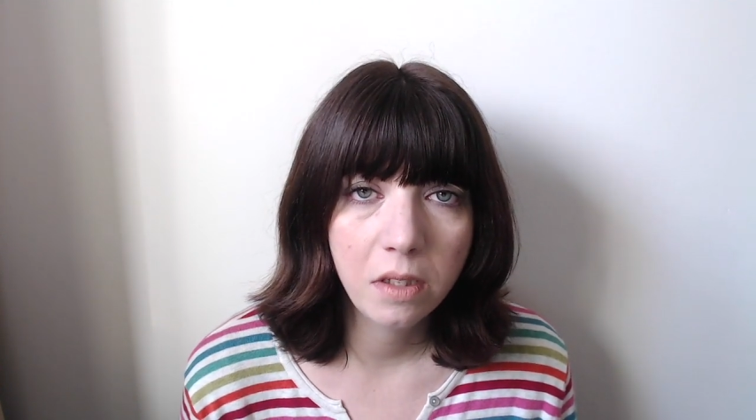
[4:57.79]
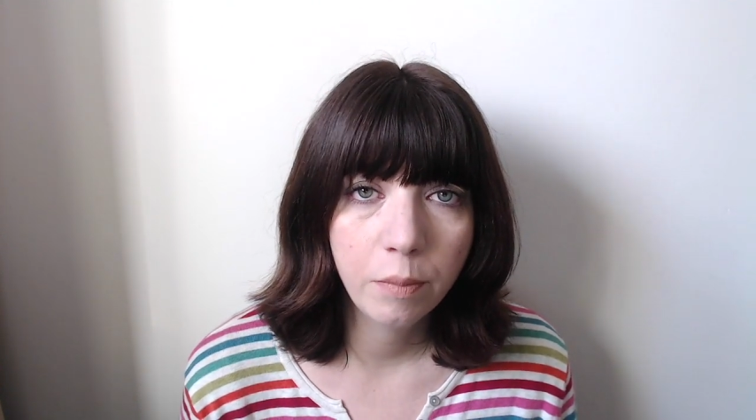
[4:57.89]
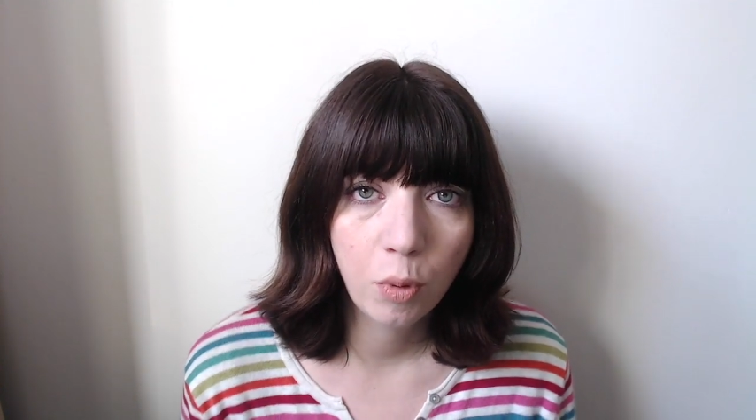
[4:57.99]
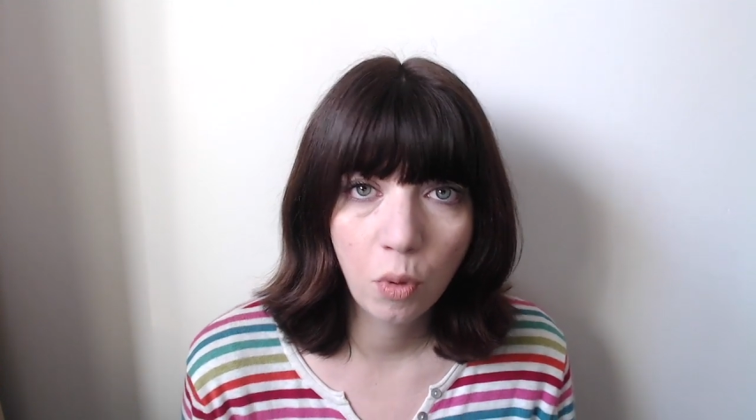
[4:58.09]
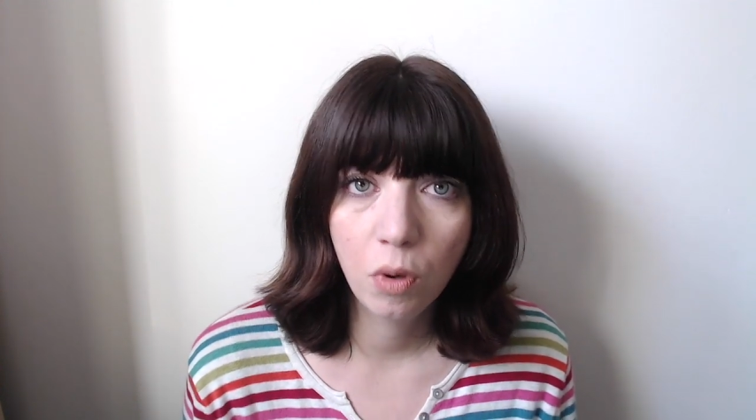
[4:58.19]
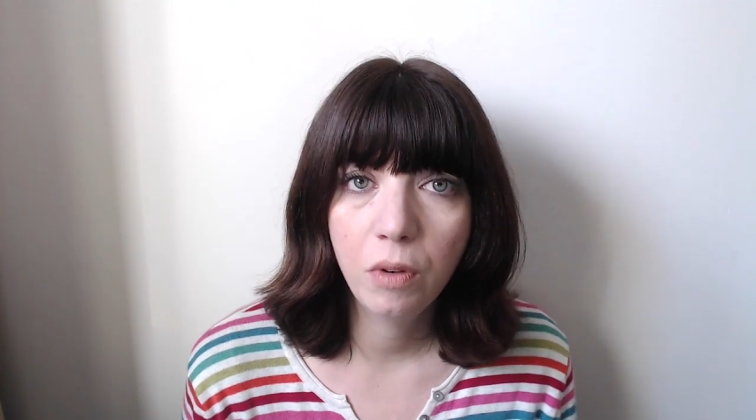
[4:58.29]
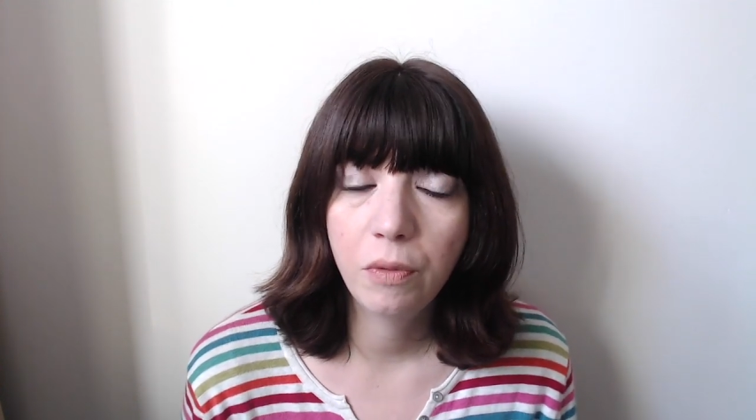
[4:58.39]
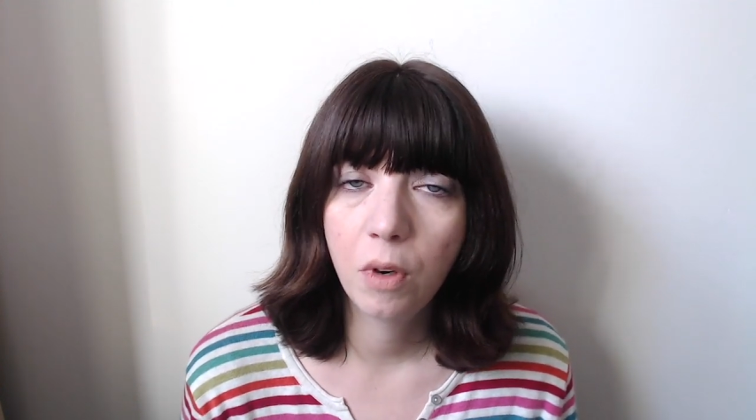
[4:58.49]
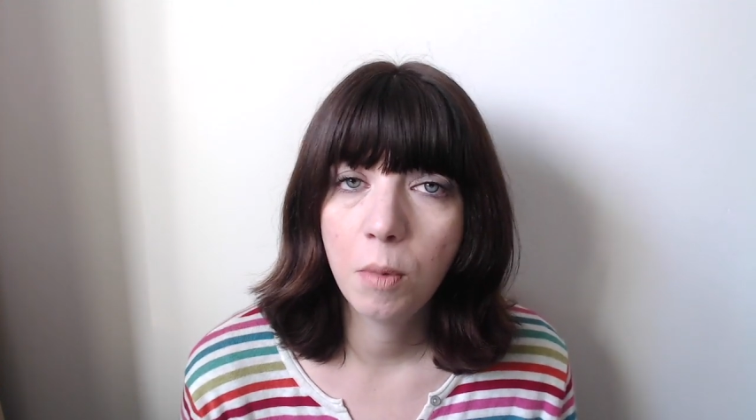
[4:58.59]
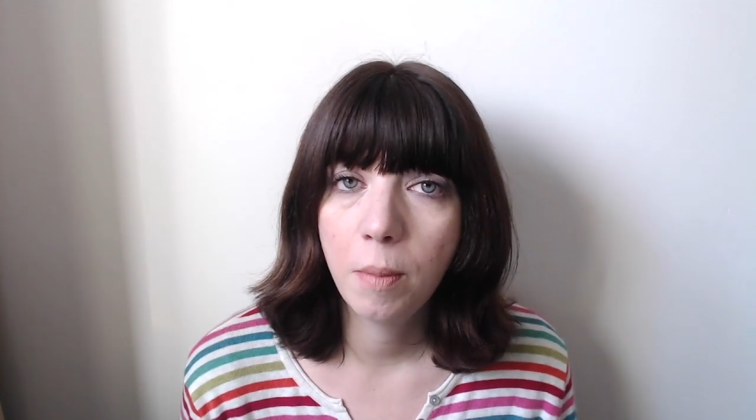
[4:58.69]
support
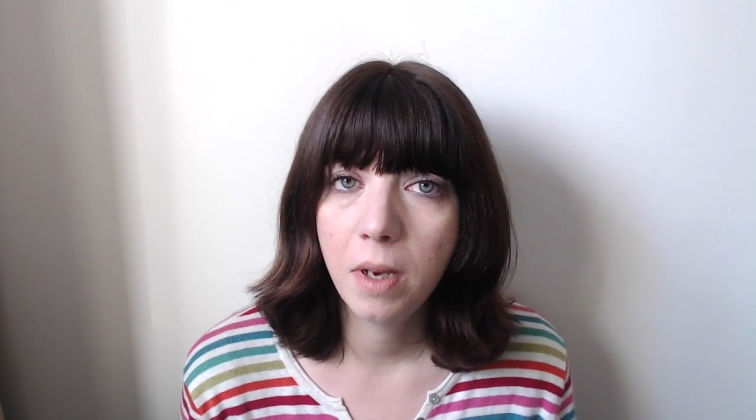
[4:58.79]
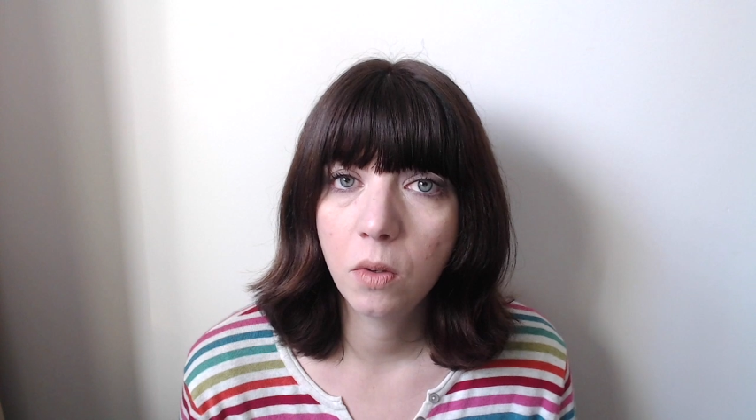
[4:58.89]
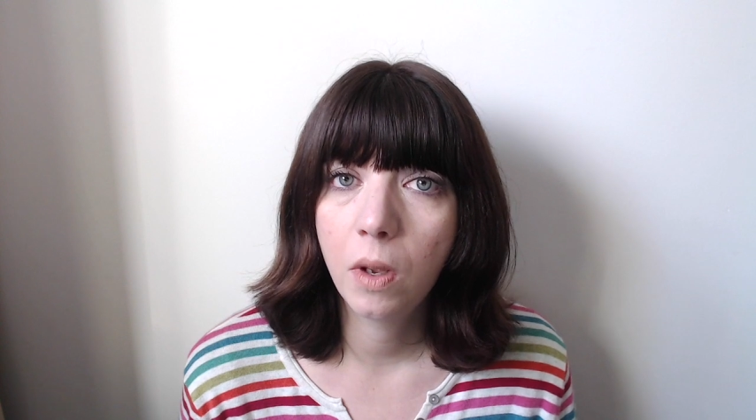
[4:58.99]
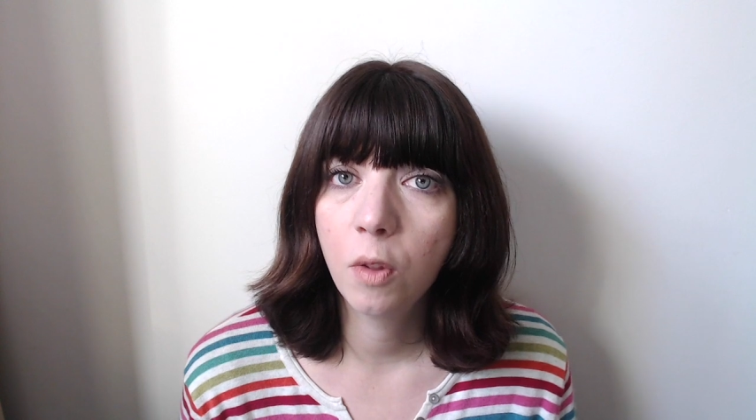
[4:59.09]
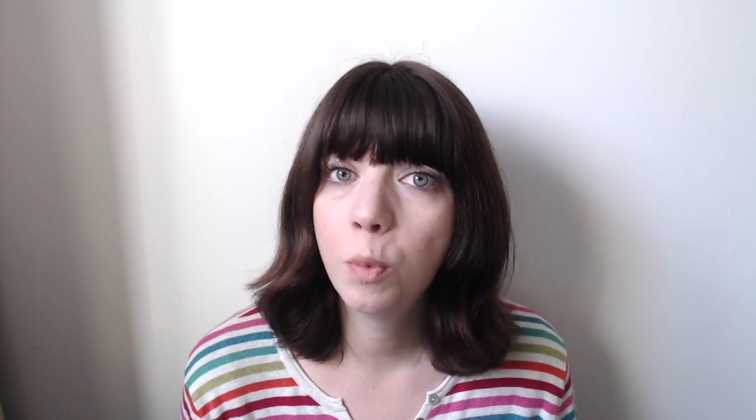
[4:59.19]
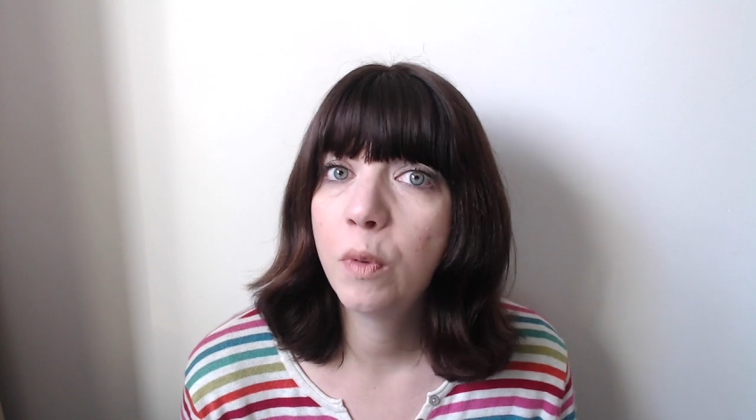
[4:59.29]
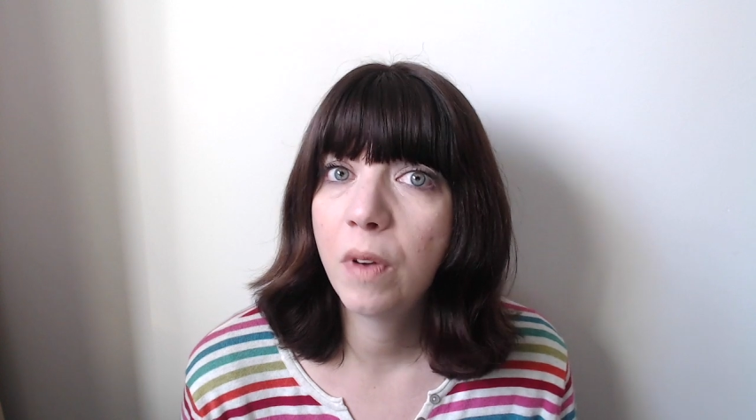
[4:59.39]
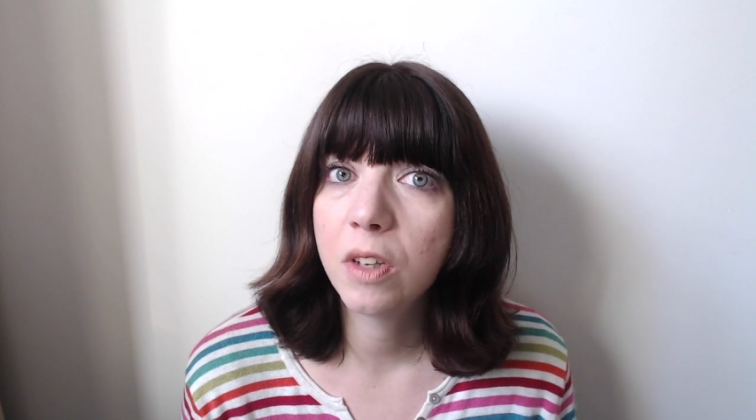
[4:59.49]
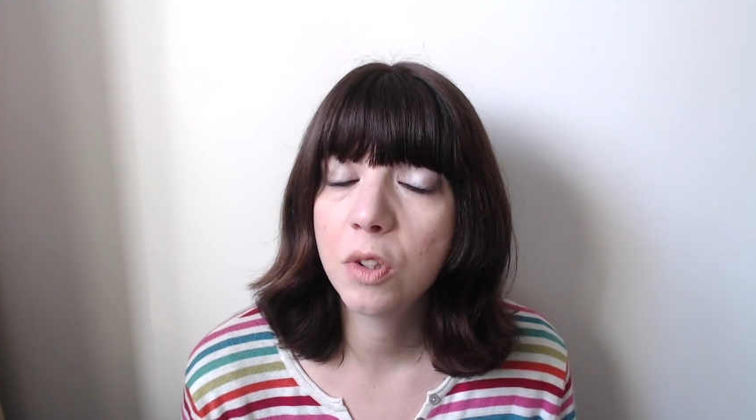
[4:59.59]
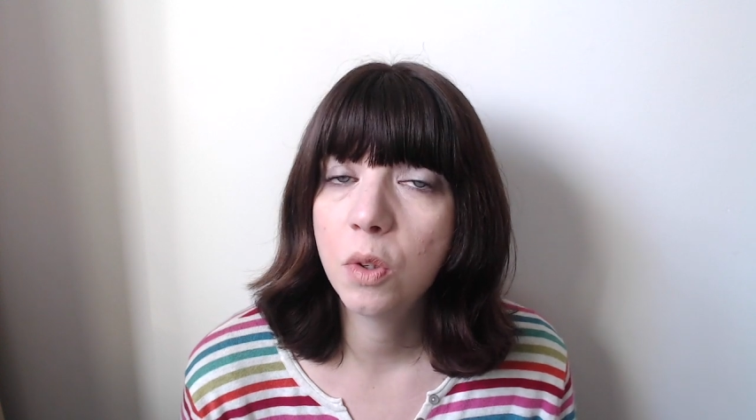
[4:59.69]
from a mental health
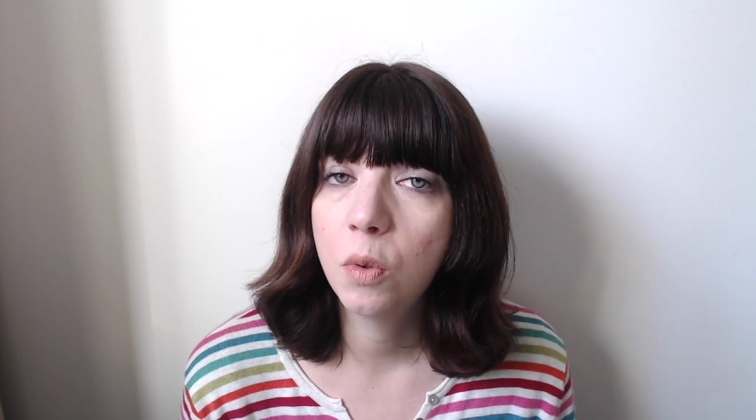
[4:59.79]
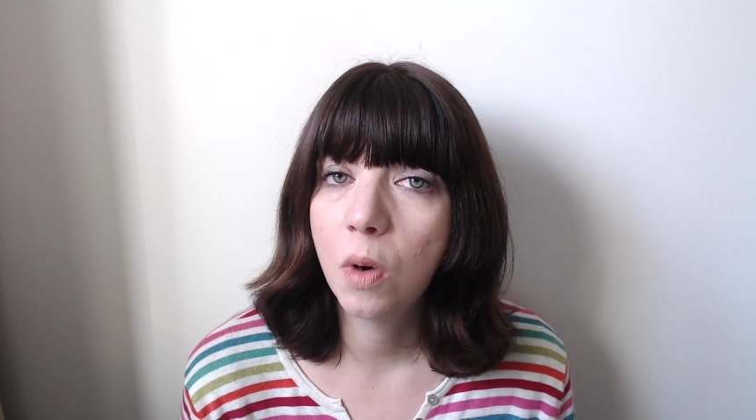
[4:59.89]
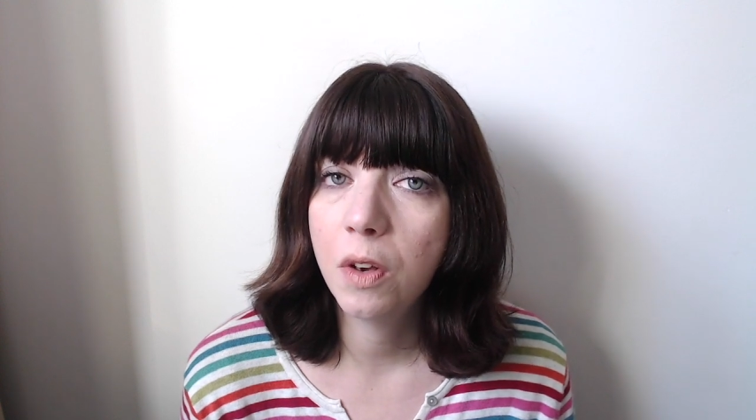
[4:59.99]
professional who